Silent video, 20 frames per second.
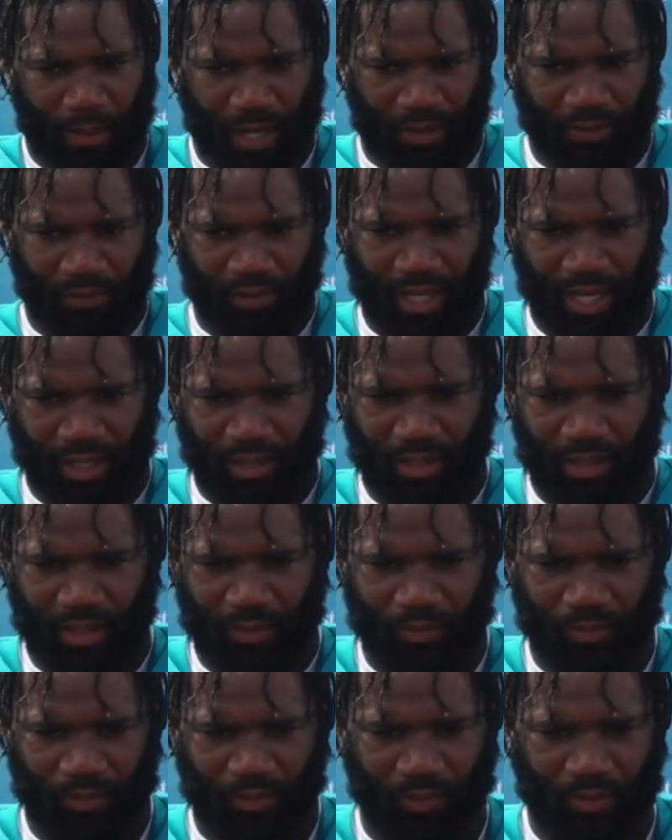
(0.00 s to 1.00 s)
Man, I feel like,
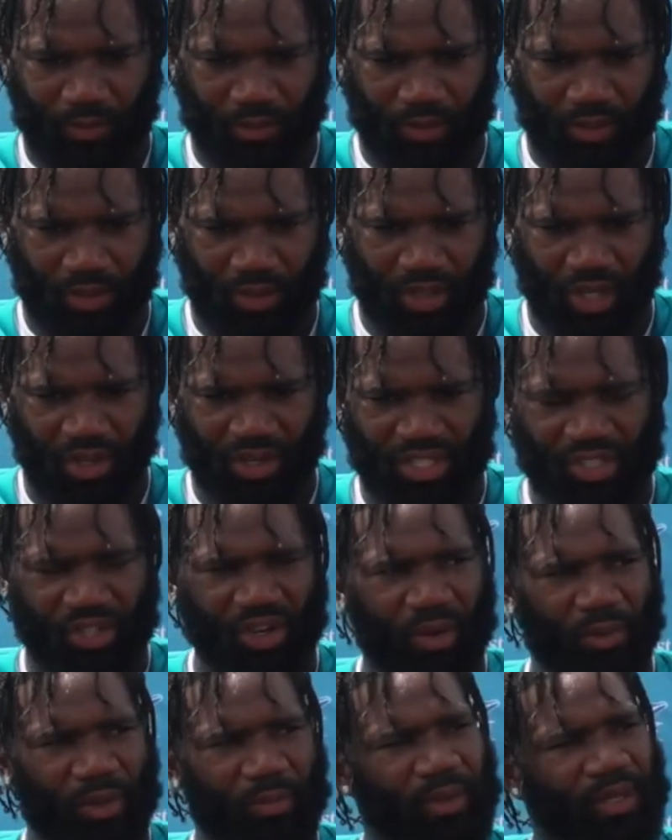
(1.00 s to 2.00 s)
um, you know, it
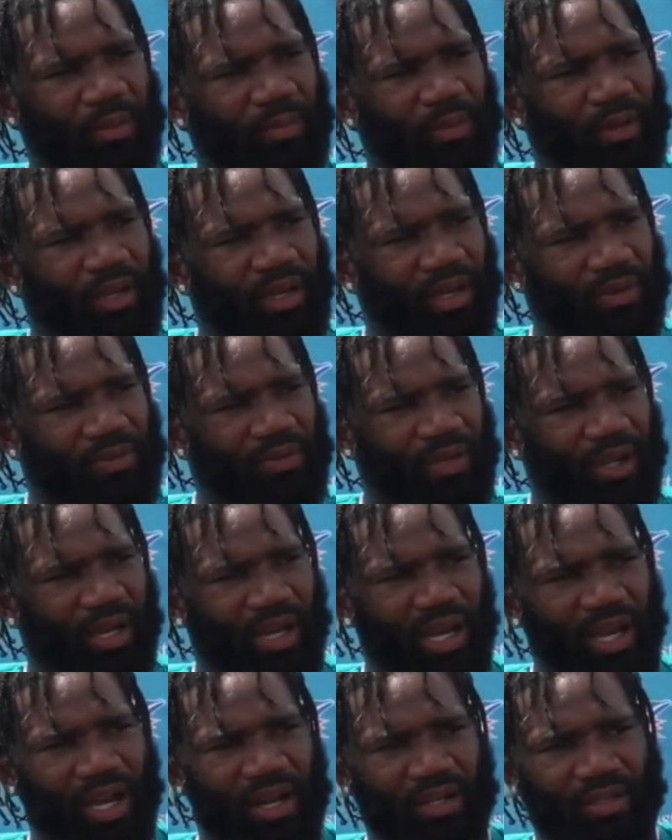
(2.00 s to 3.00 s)
started with me, man. I feel
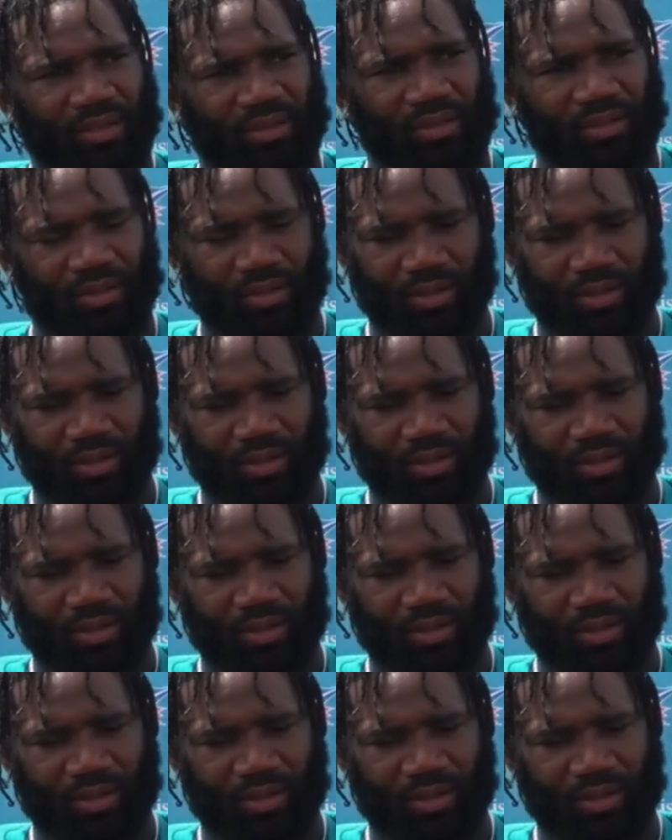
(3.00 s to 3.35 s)
like I gotta,